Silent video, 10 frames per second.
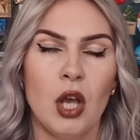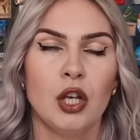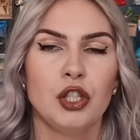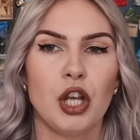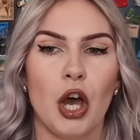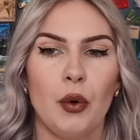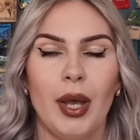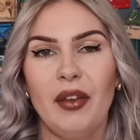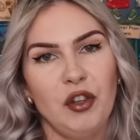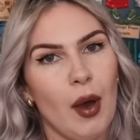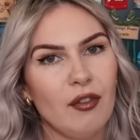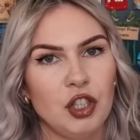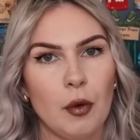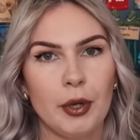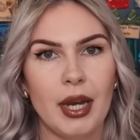So if you have a
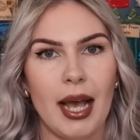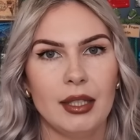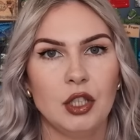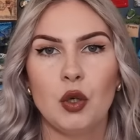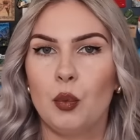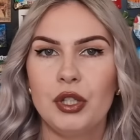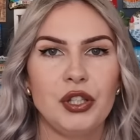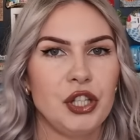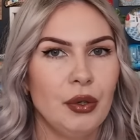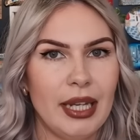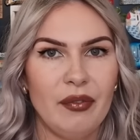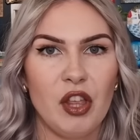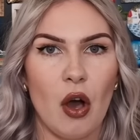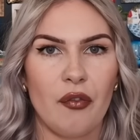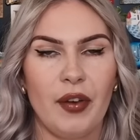job on land, once you leave the
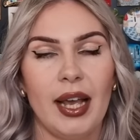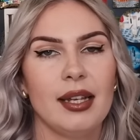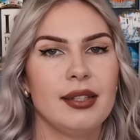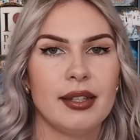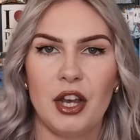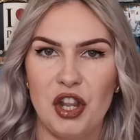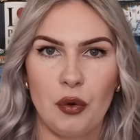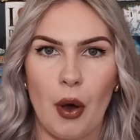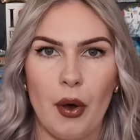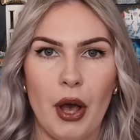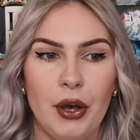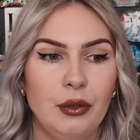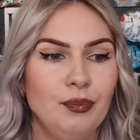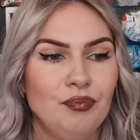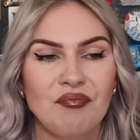office and you go
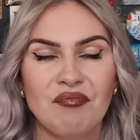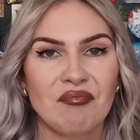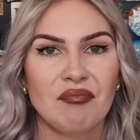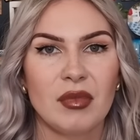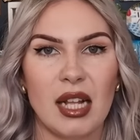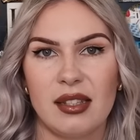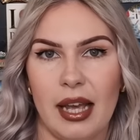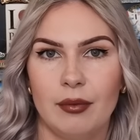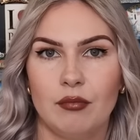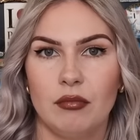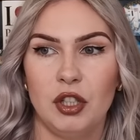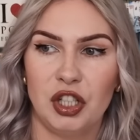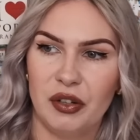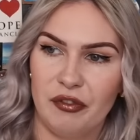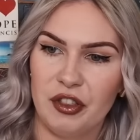home, that's it. You're
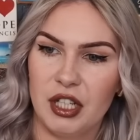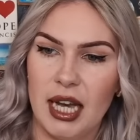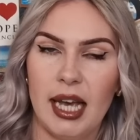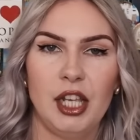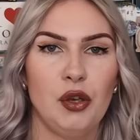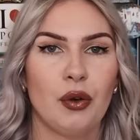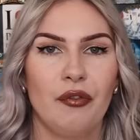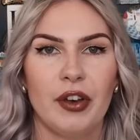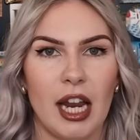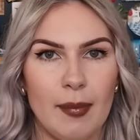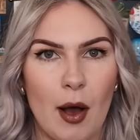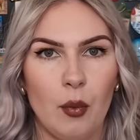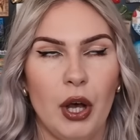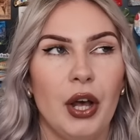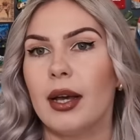done for the day. You can forget about
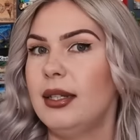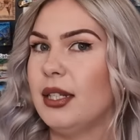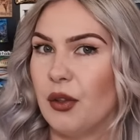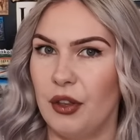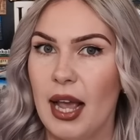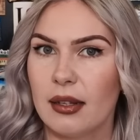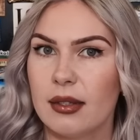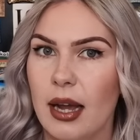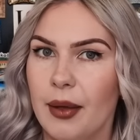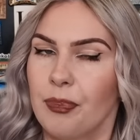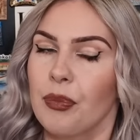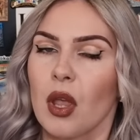work until the next day.